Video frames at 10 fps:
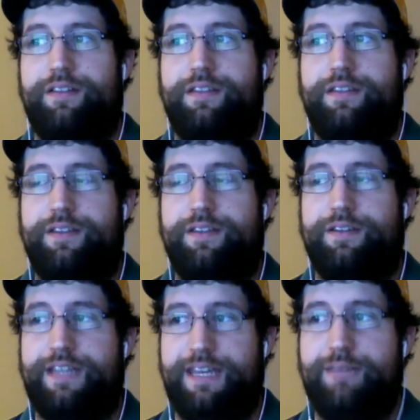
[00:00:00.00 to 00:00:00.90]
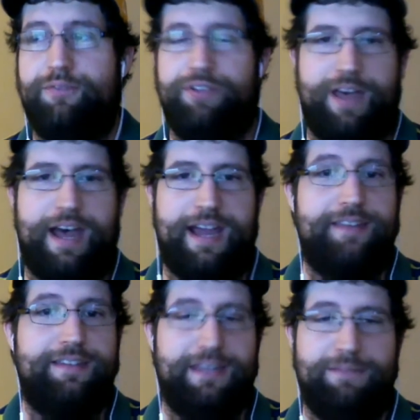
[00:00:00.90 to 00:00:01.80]
The team with the
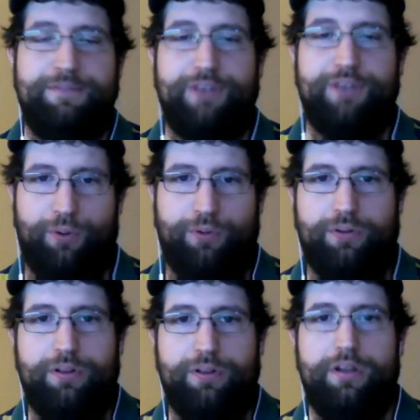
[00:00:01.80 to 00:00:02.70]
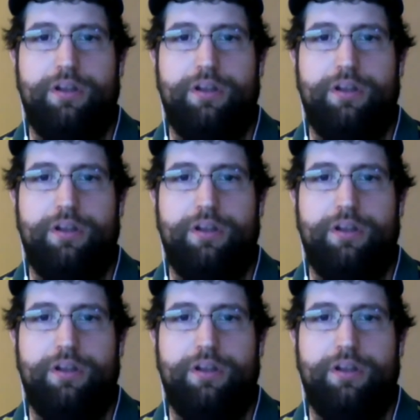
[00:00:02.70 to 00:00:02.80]
highest team total